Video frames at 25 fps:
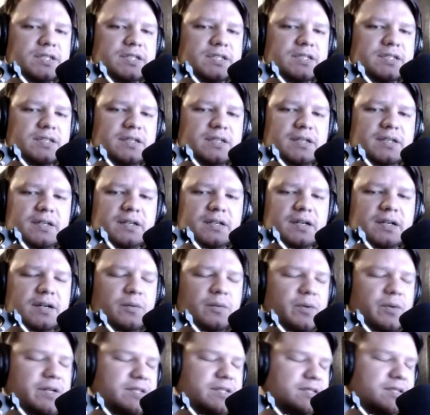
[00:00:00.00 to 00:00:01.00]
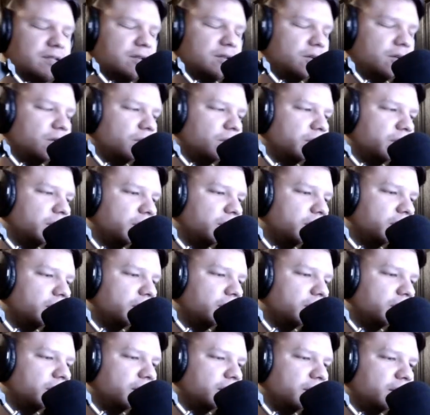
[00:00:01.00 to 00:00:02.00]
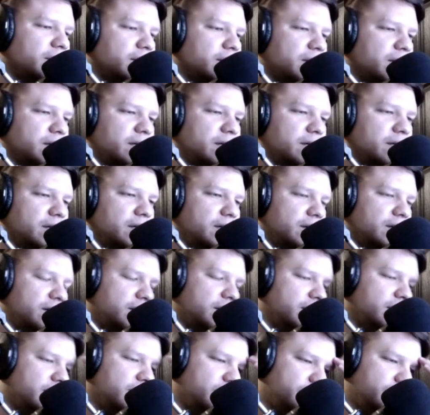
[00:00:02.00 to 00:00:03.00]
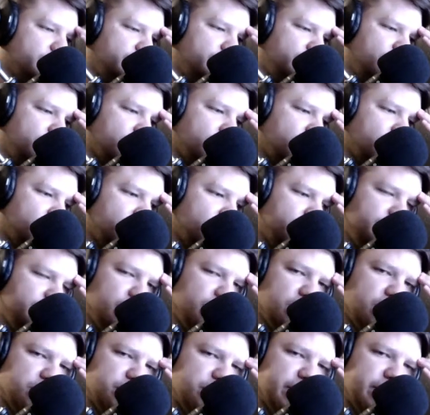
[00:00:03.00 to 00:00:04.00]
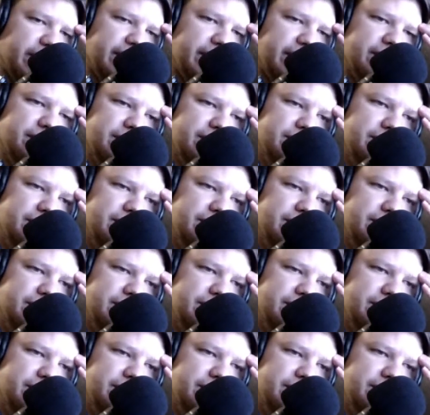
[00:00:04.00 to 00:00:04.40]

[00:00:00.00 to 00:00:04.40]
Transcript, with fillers: Isn't uh, what is it called? Uh, uh, uh, uh, uh VR VR chat.